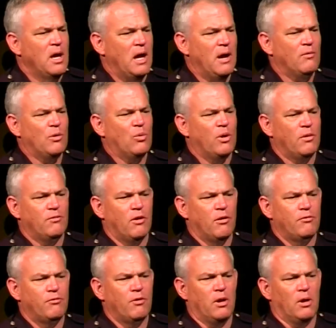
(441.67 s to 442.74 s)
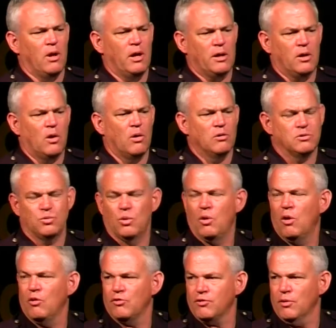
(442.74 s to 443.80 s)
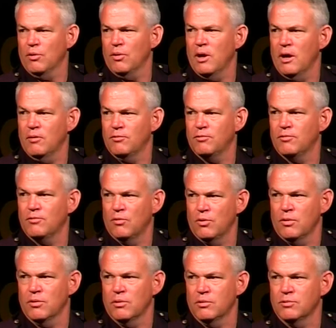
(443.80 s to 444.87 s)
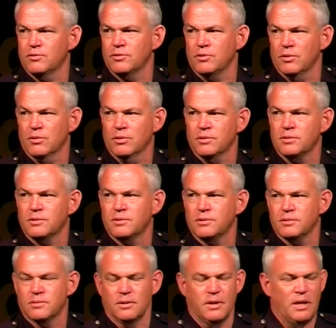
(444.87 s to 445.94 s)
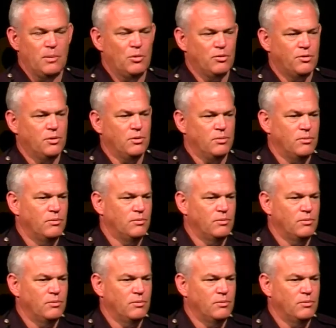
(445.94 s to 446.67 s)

every one of our frontline cars will also have one of those units able to